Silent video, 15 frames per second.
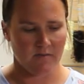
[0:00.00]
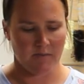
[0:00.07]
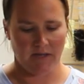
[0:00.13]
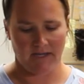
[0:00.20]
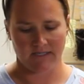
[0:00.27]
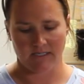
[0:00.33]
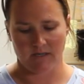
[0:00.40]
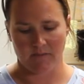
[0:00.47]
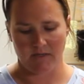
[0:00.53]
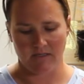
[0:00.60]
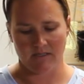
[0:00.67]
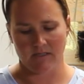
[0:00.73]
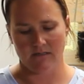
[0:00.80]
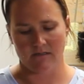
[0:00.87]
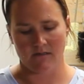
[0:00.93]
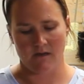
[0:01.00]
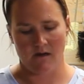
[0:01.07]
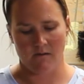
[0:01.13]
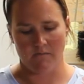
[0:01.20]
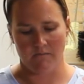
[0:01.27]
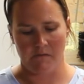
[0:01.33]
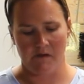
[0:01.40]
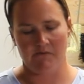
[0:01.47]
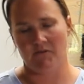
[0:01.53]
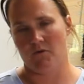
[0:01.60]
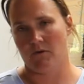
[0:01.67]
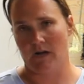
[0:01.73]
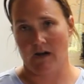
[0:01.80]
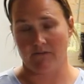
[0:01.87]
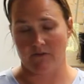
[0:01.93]
plastic pieces um, if you
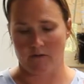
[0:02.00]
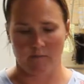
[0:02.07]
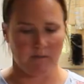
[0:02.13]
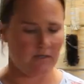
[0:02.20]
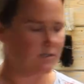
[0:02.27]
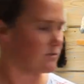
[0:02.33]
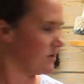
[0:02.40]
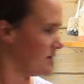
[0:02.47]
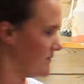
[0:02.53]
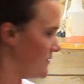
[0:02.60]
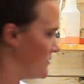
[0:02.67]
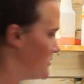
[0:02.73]
would have to replace one of those